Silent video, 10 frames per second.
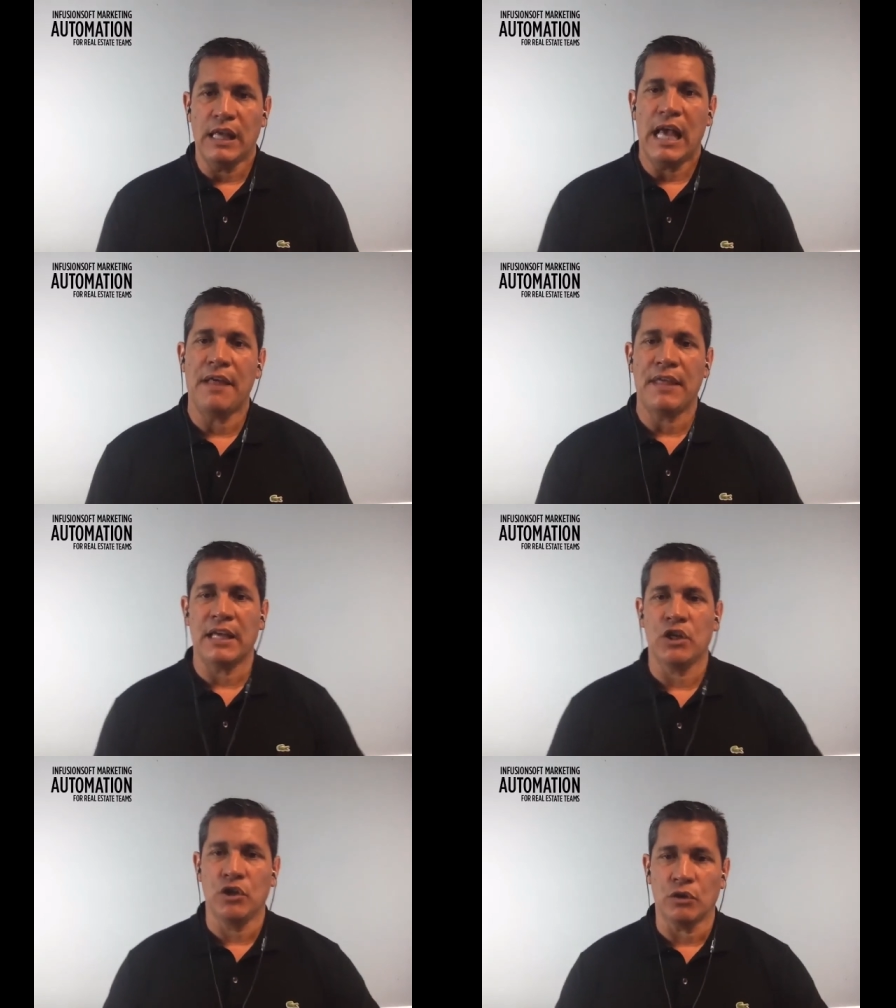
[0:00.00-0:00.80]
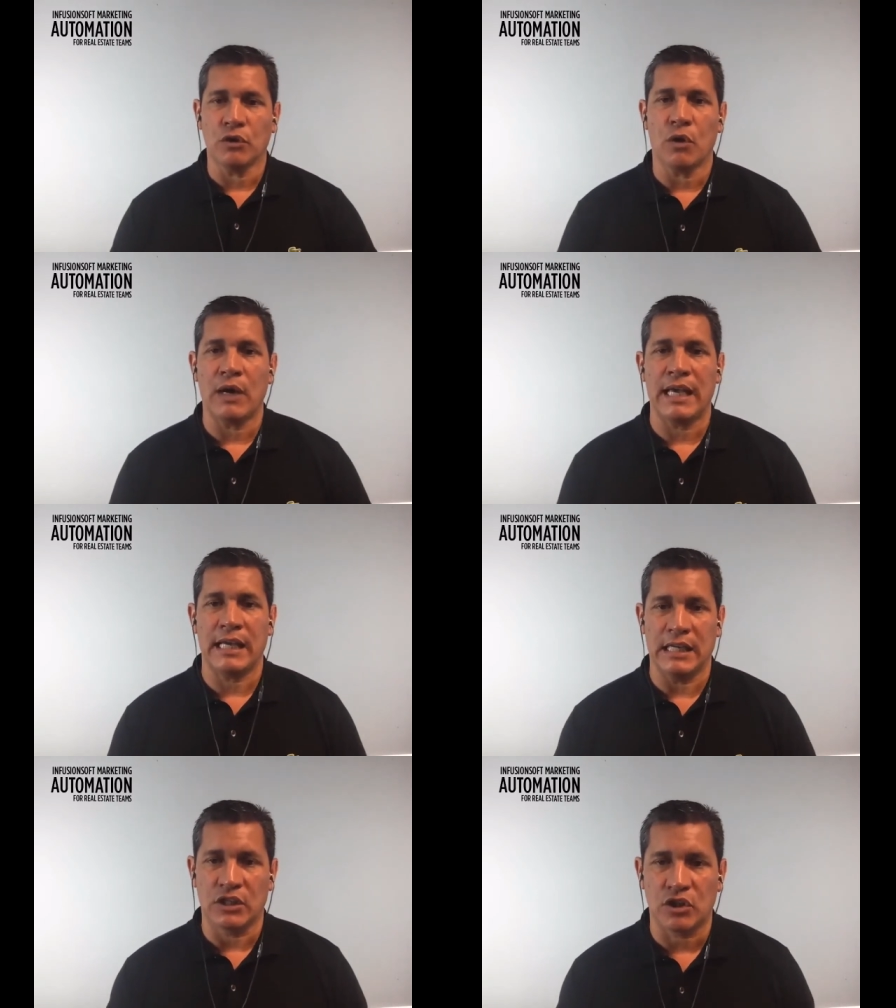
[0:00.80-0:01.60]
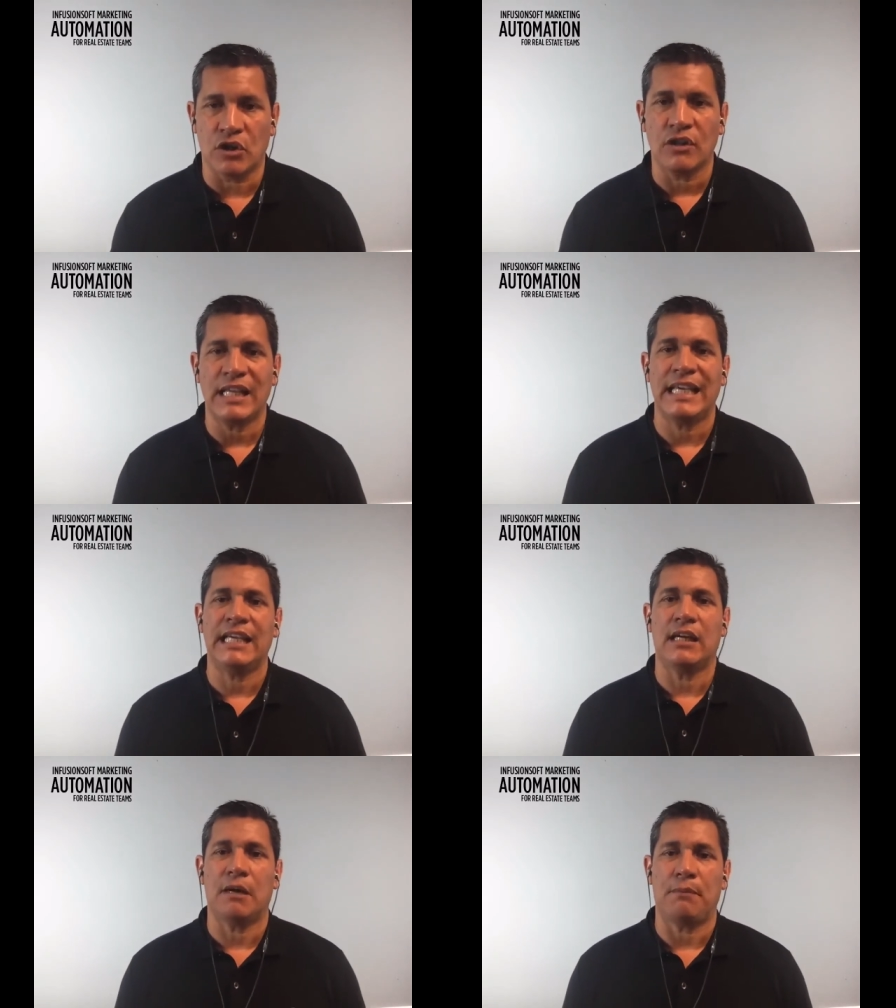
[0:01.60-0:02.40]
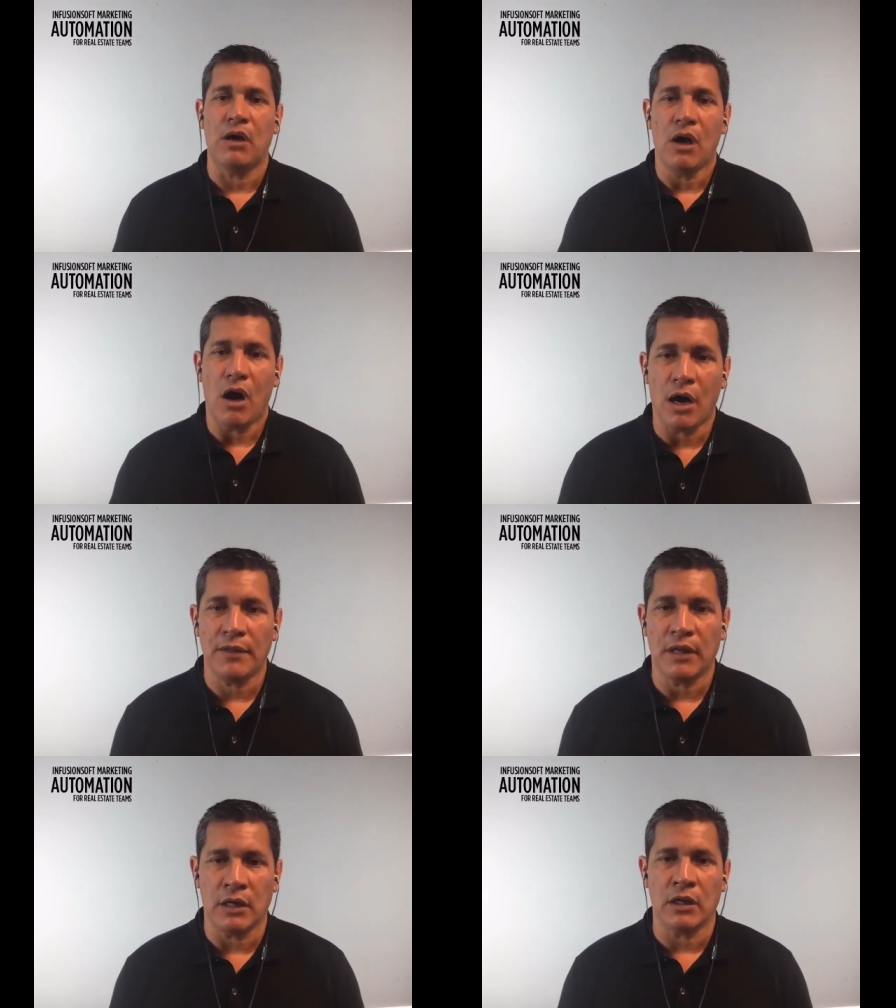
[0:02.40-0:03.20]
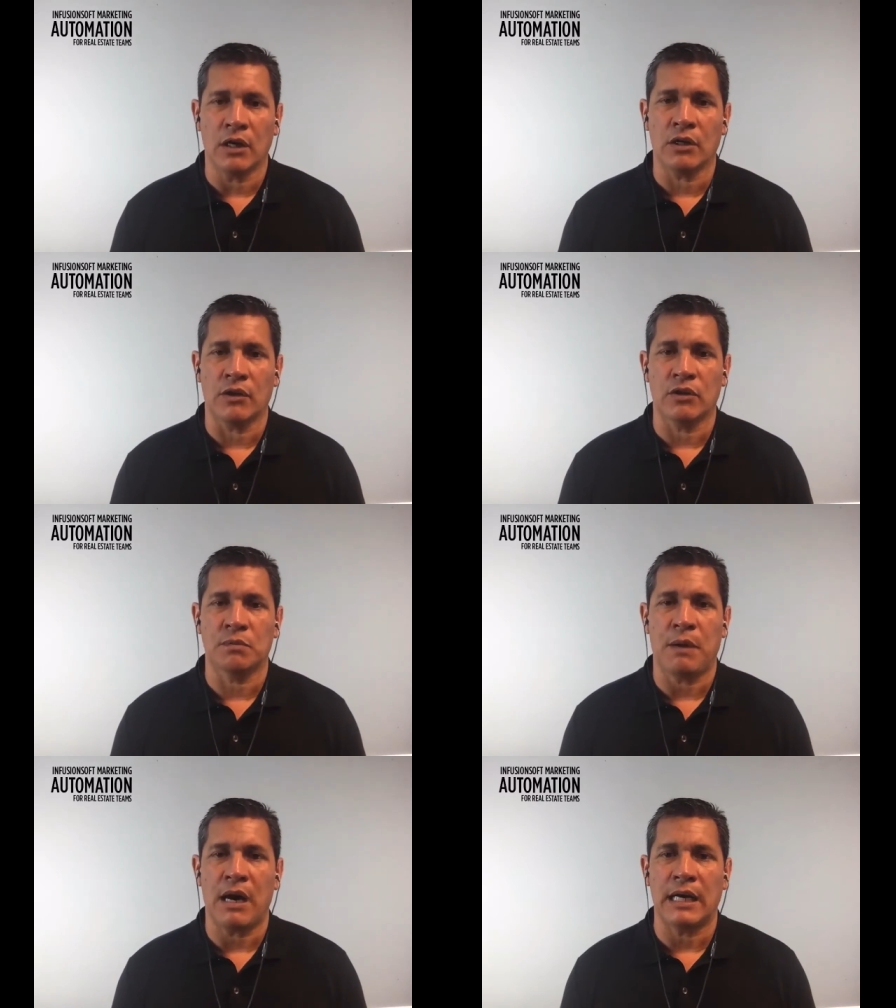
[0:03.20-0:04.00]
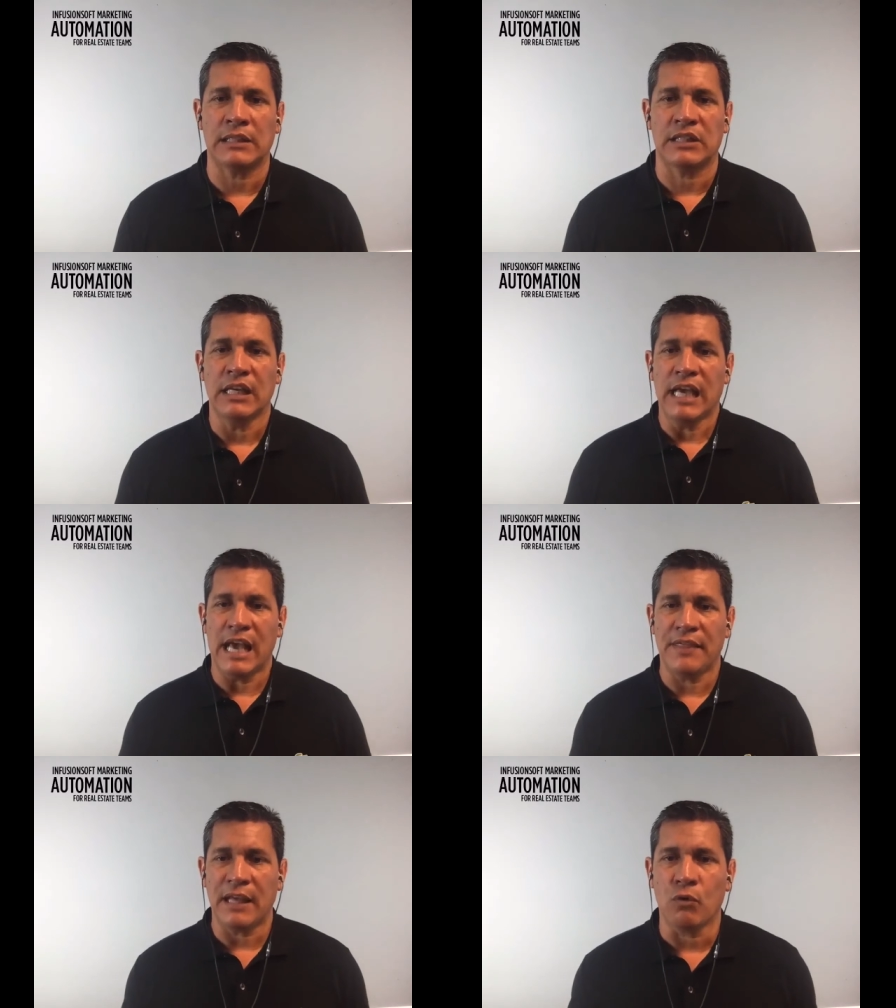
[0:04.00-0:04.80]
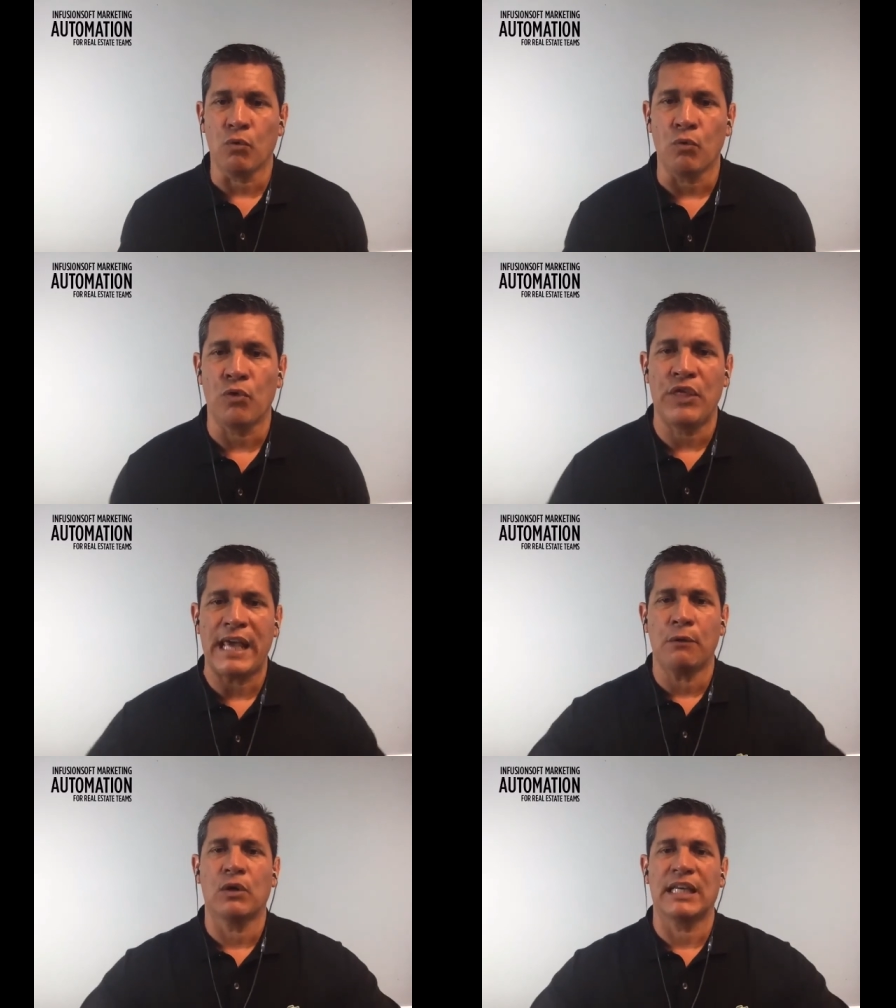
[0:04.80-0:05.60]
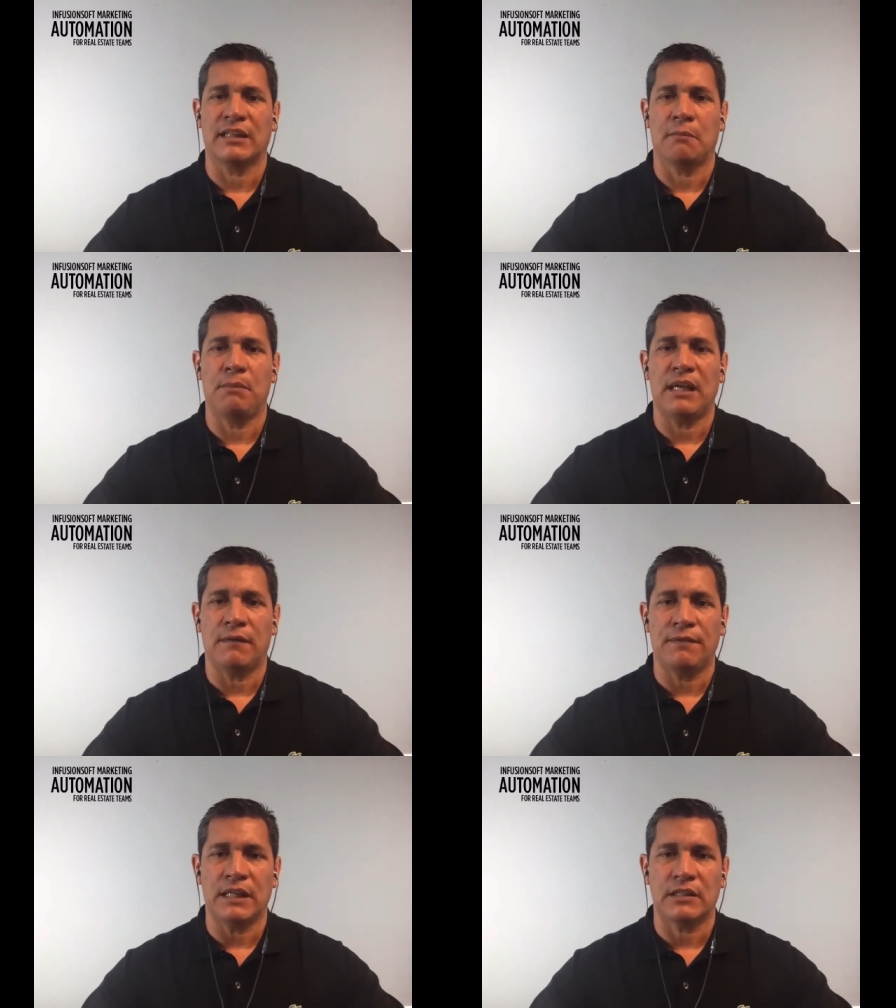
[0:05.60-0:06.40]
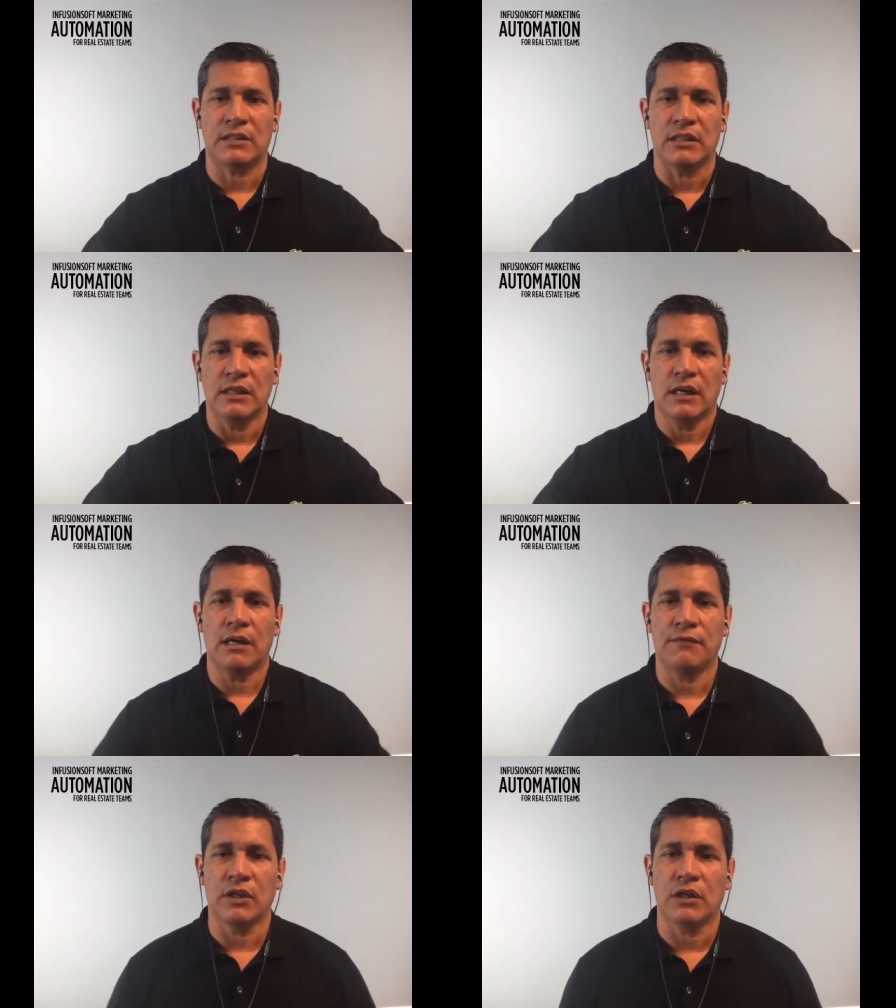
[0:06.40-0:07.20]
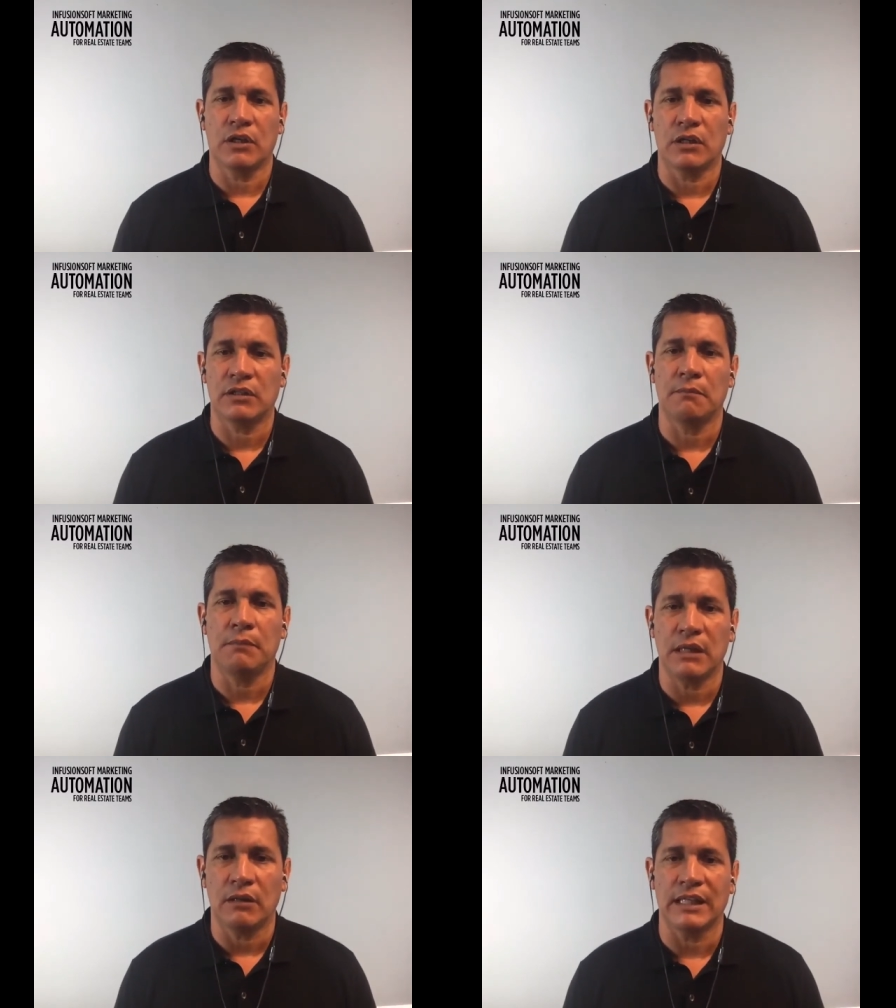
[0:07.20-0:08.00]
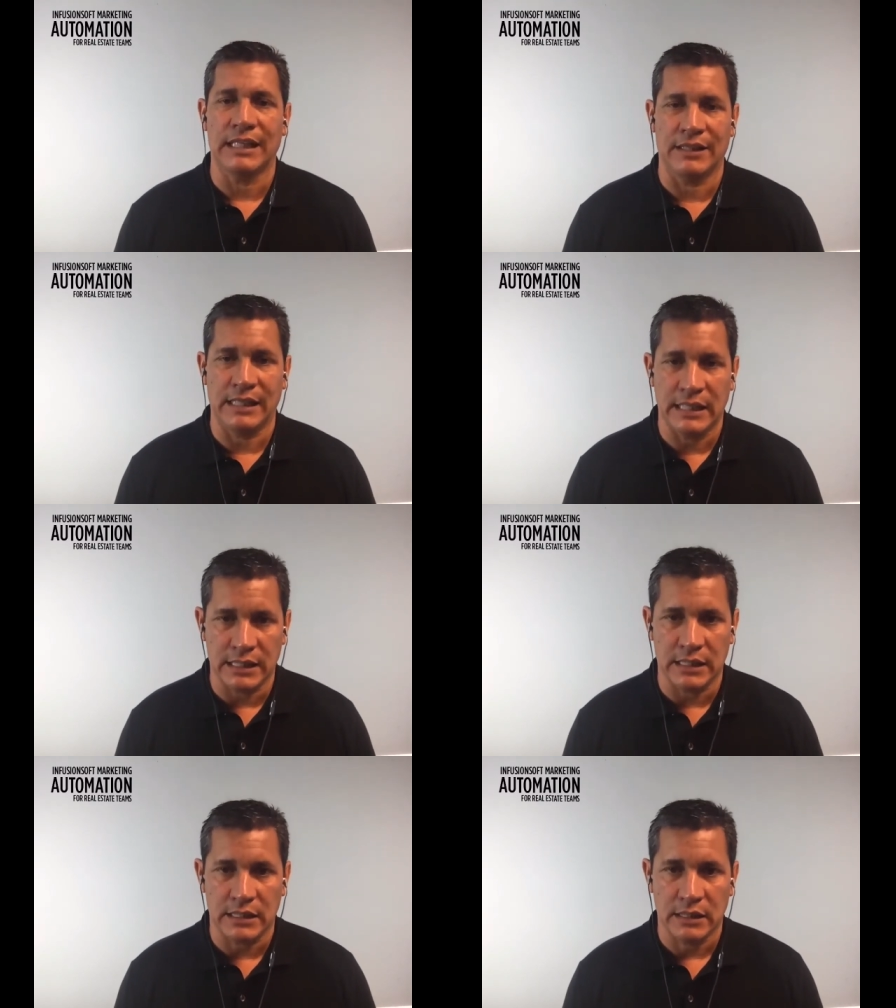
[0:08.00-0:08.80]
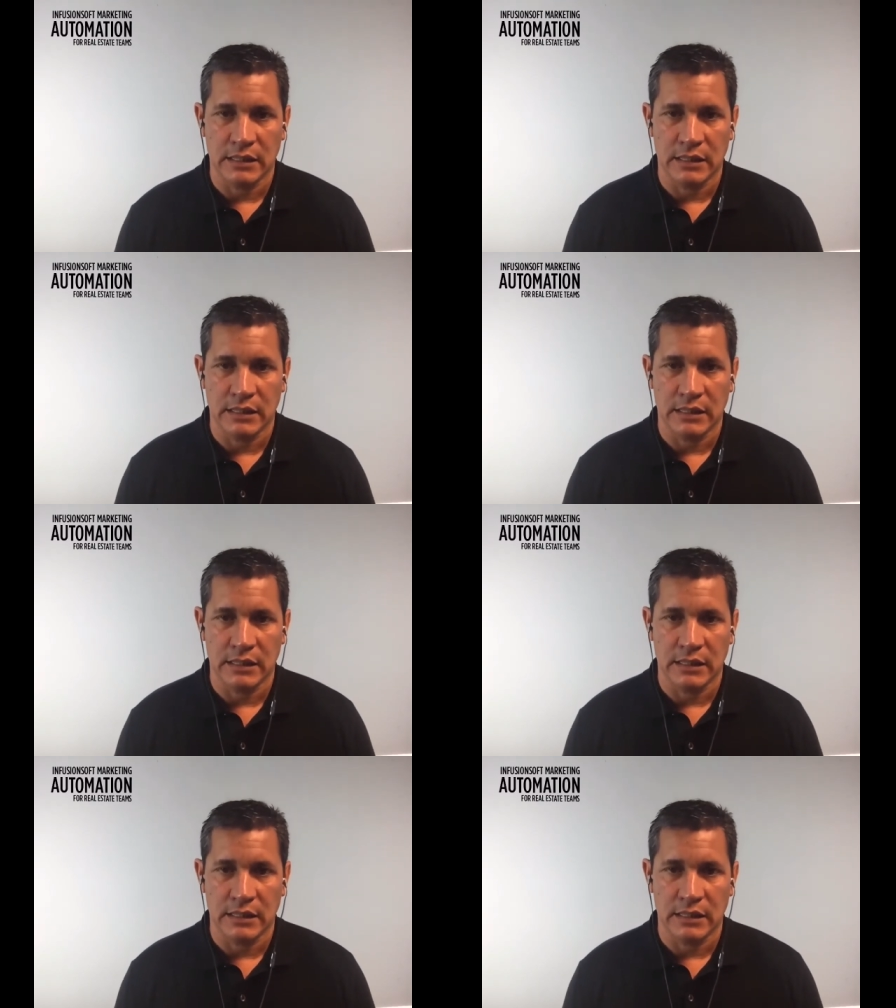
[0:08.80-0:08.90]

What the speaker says: and then you'll go ahead and turn the heat up under those pots, and then they will get the benefits of the cooked meal in the end.